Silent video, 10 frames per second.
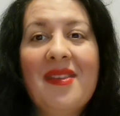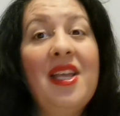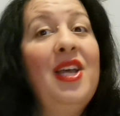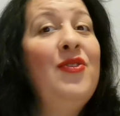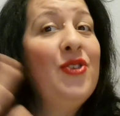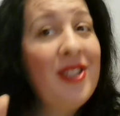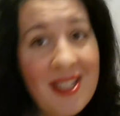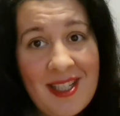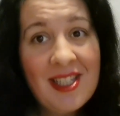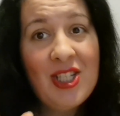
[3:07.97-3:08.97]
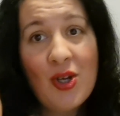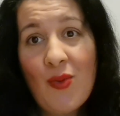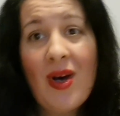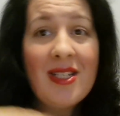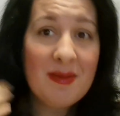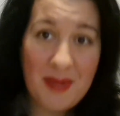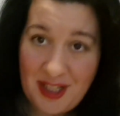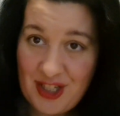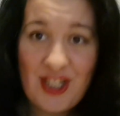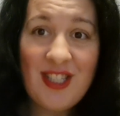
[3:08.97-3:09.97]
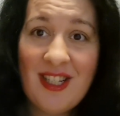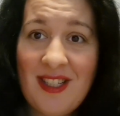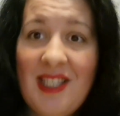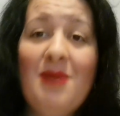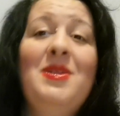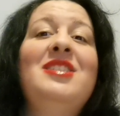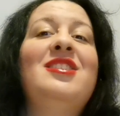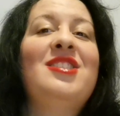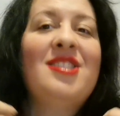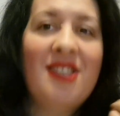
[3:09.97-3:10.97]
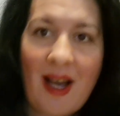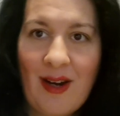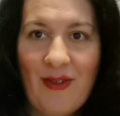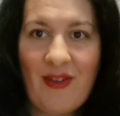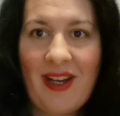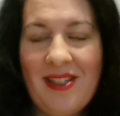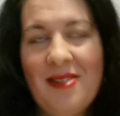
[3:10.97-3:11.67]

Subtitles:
If you didn't know what's mean Jesus, it means sacrifice.